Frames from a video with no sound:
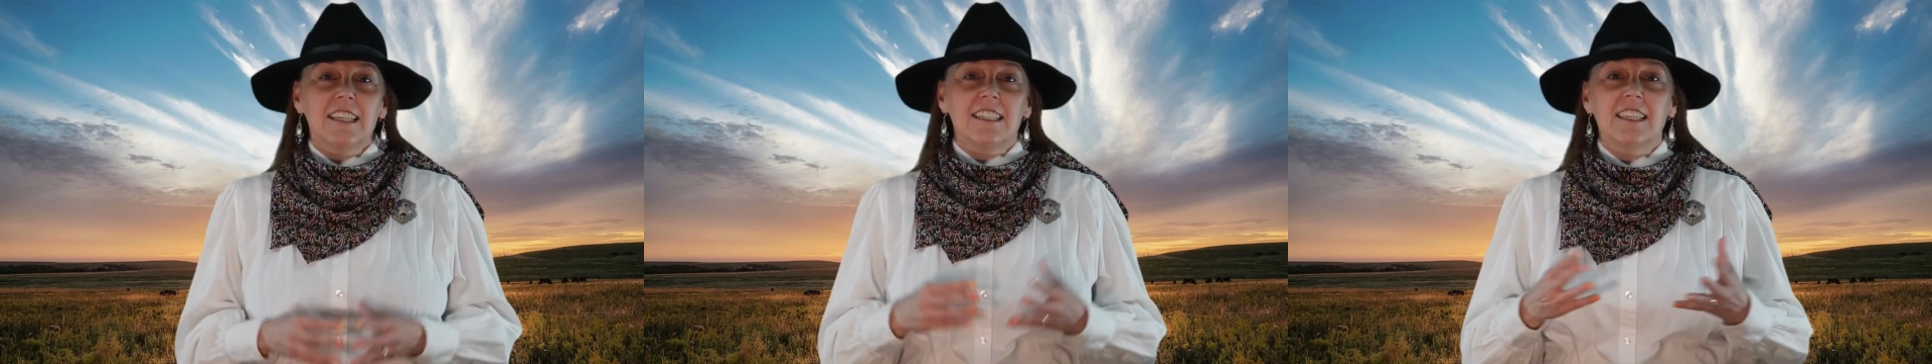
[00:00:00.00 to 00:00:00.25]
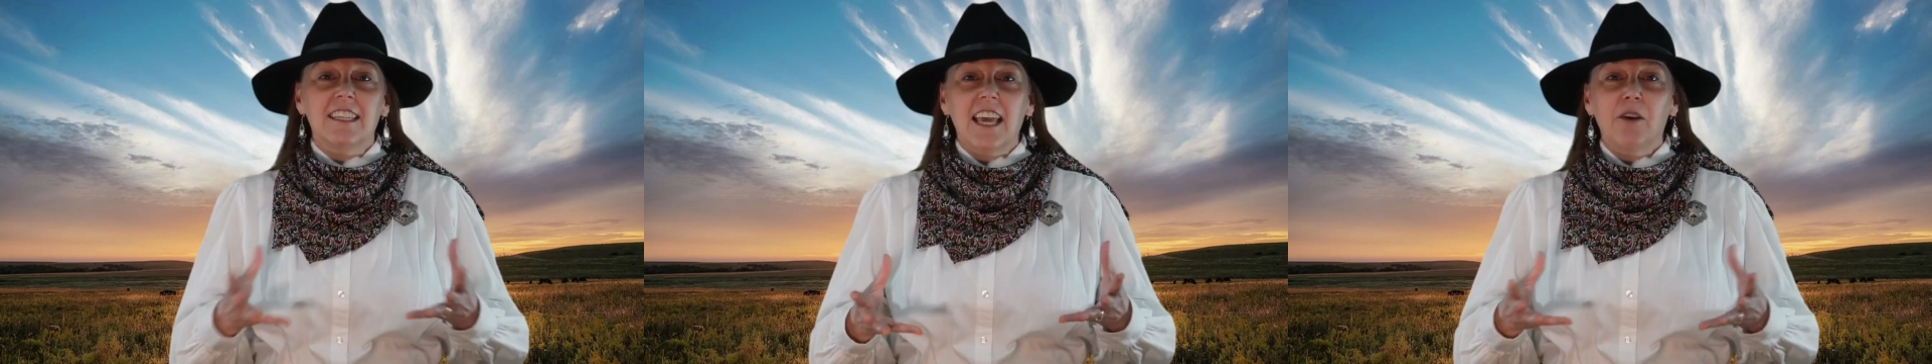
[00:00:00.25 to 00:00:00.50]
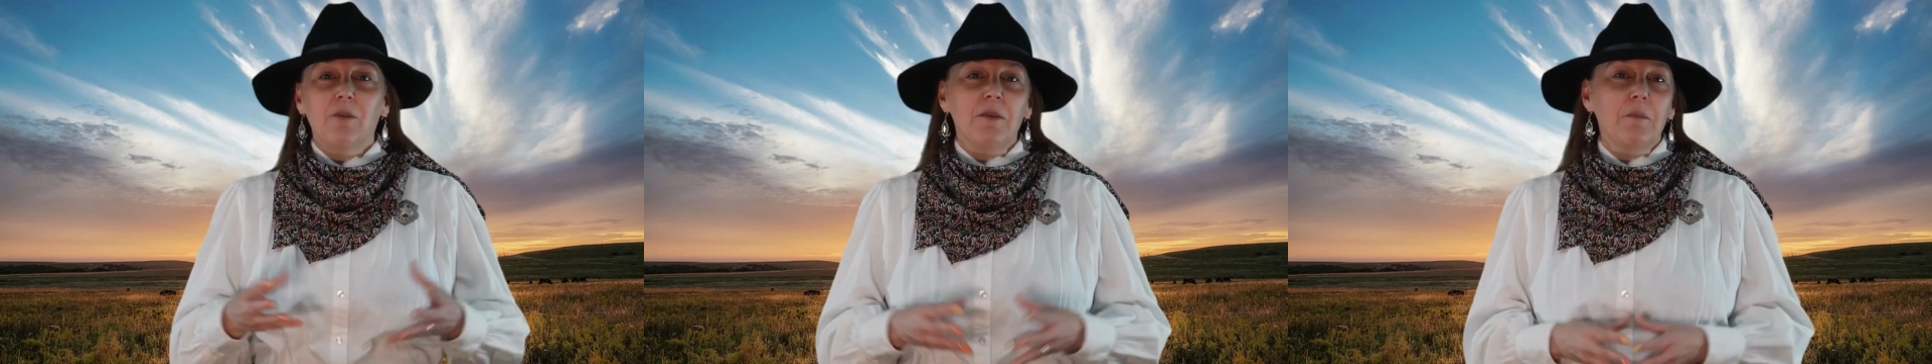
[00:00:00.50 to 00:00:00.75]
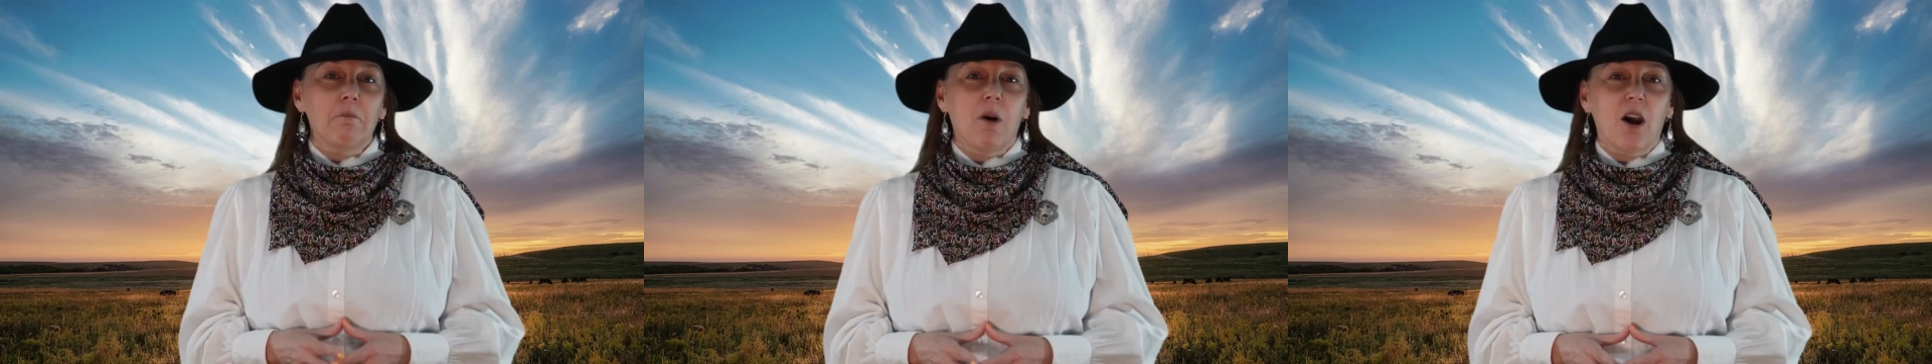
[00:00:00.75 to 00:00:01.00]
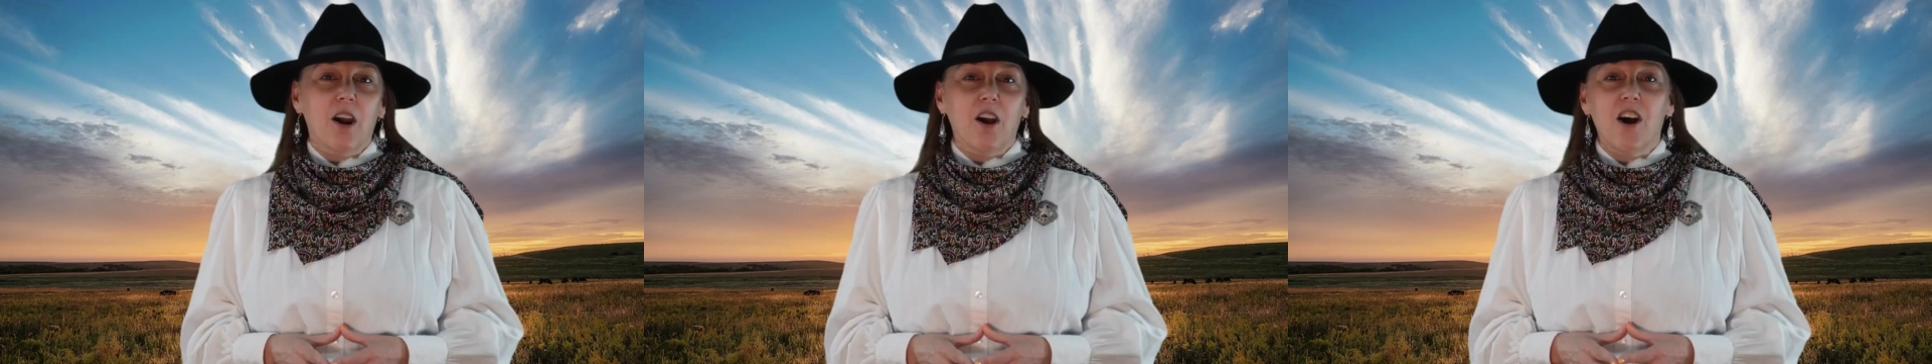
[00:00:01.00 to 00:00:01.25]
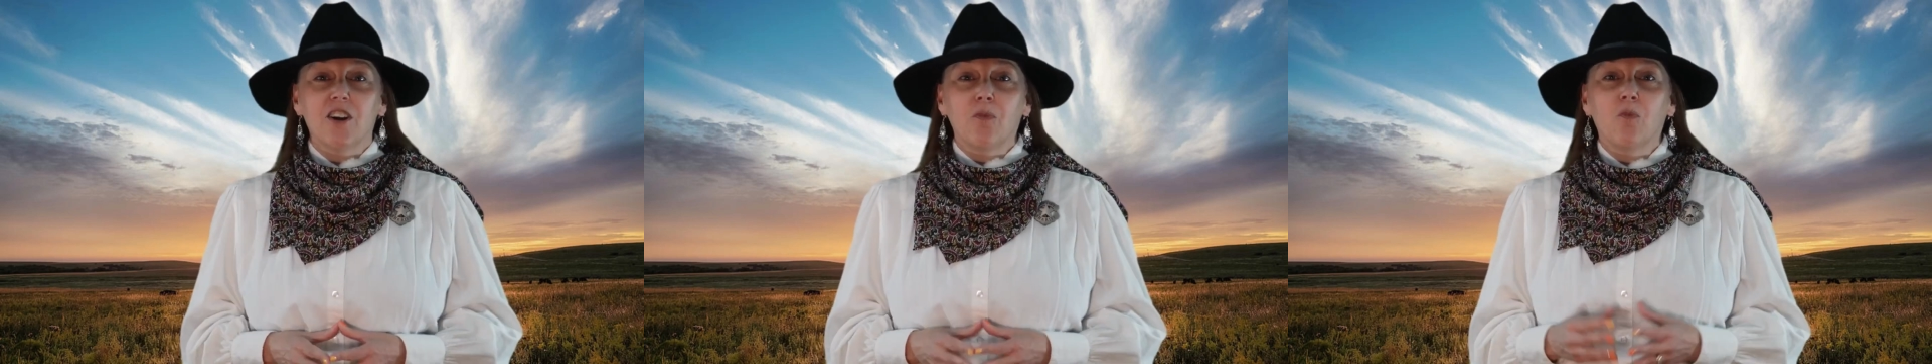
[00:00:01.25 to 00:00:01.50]
Today we embark
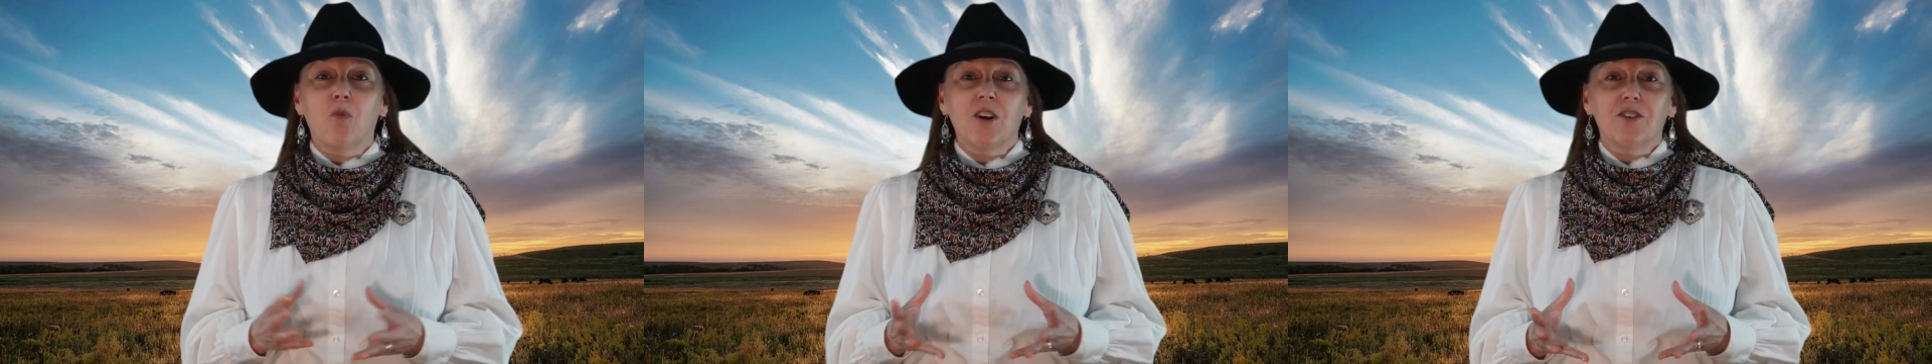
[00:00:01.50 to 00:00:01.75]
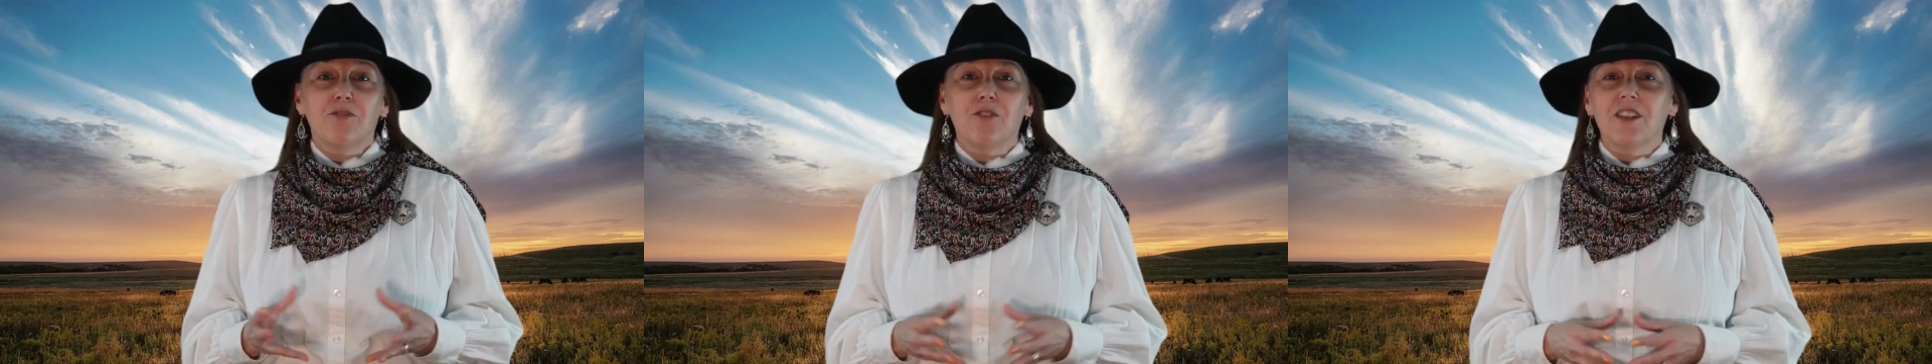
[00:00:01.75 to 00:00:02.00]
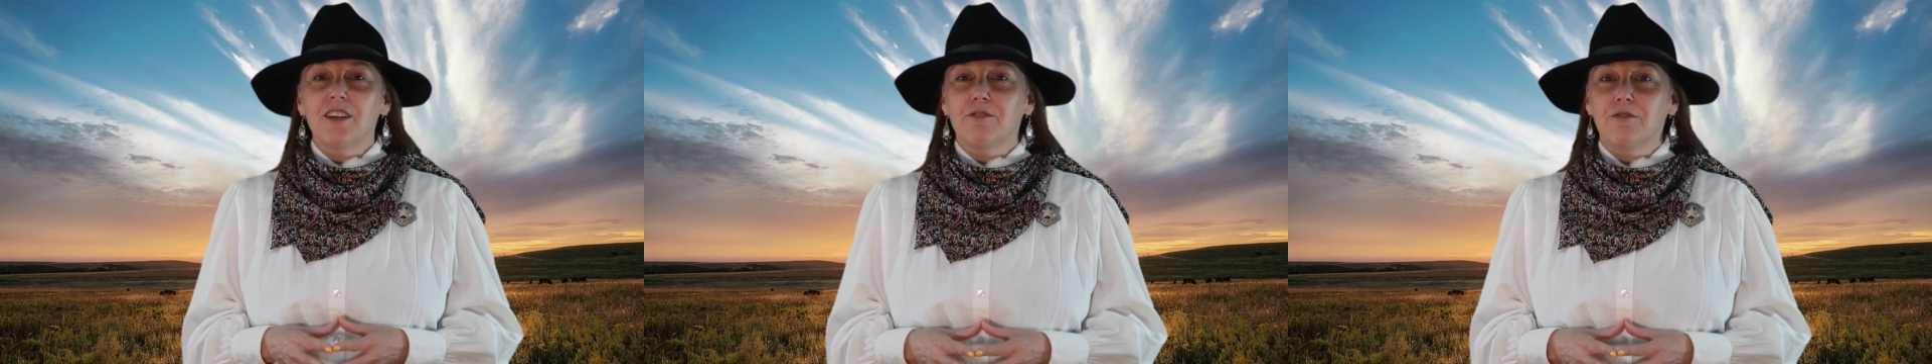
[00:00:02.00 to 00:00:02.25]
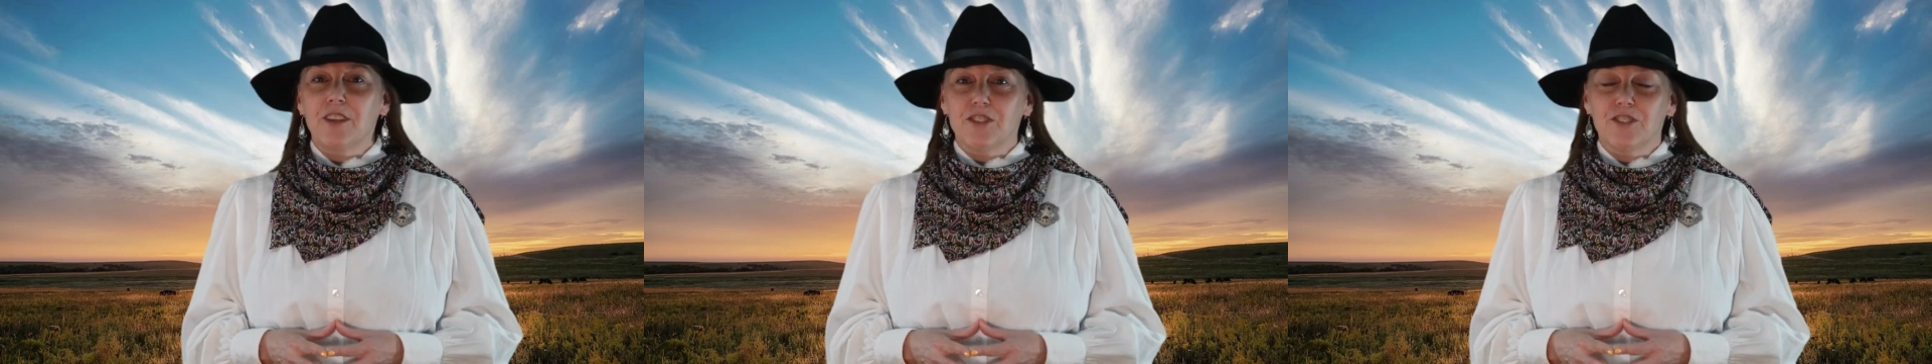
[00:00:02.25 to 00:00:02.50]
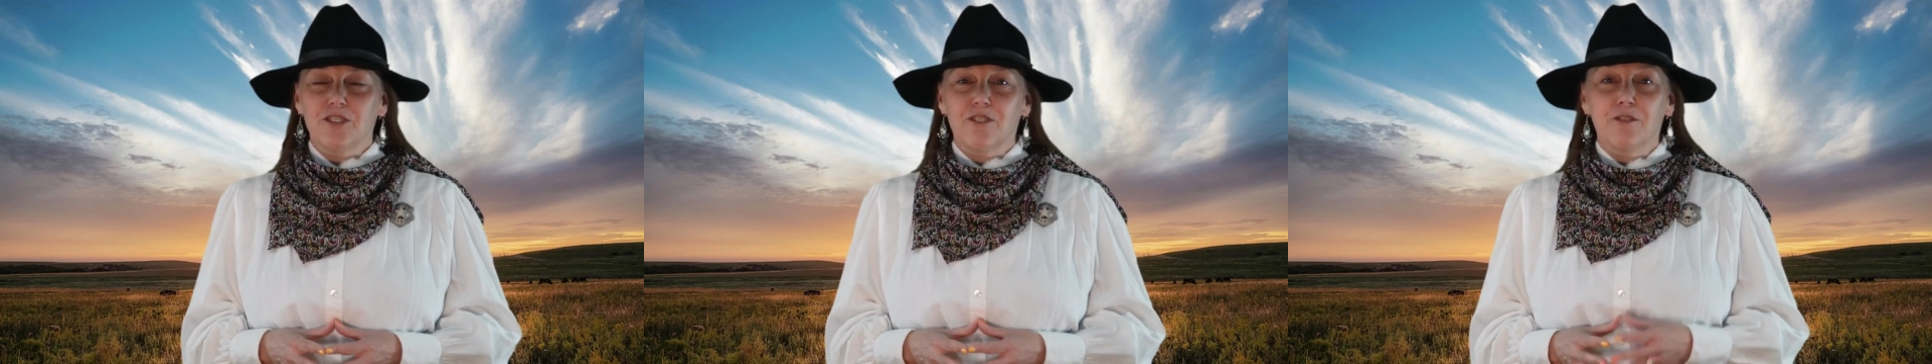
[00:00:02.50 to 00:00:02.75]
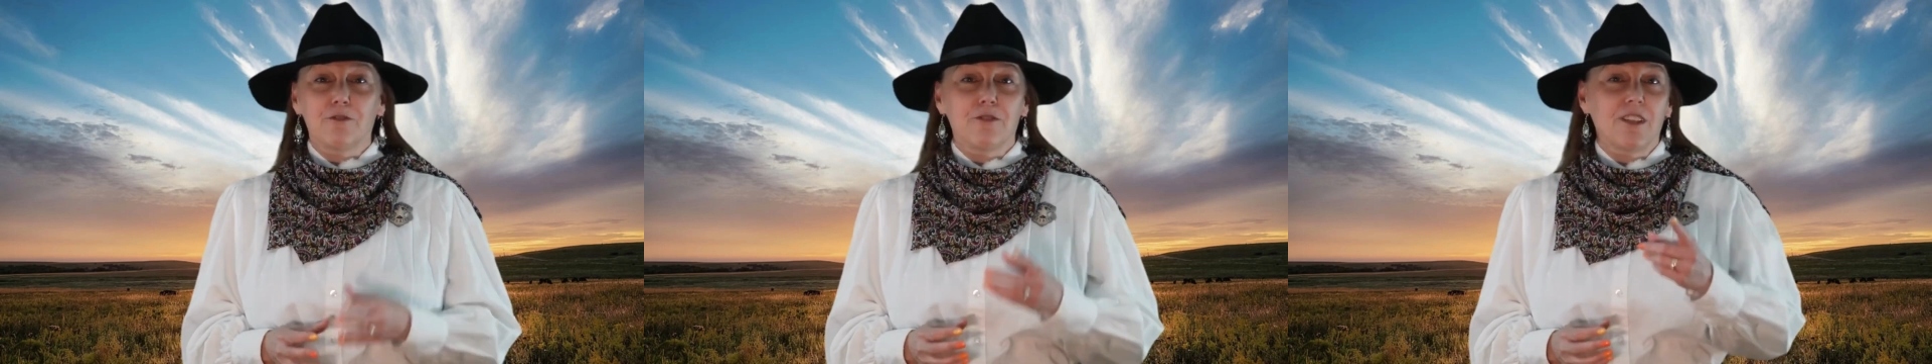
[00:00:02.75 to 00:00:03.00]
on a wonderful adventure
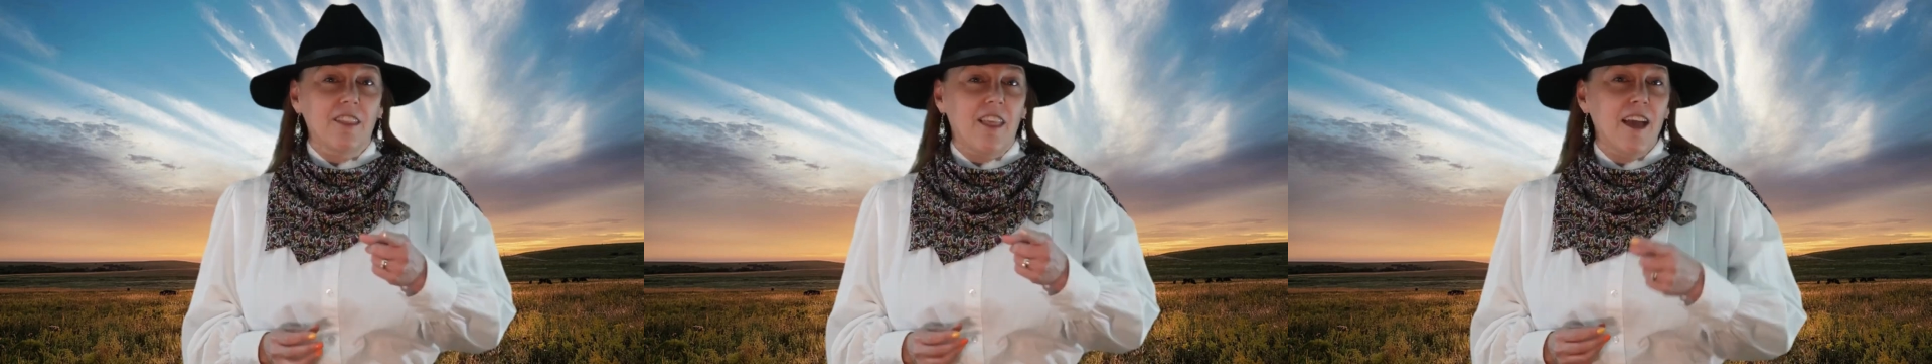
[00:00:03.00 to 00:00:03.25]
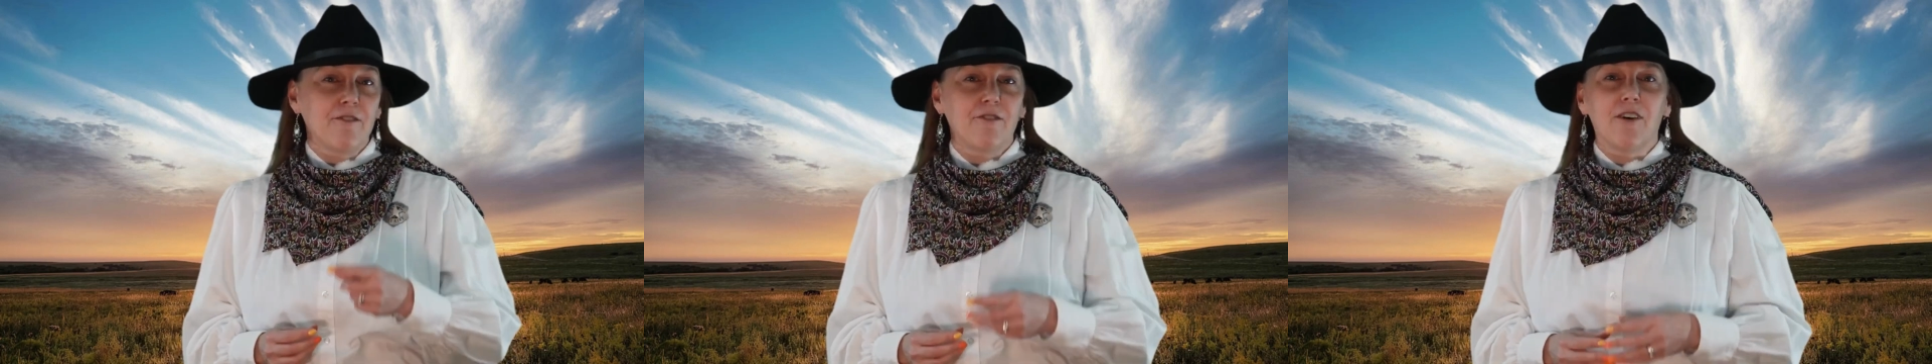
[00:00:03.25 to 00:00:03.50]
through the life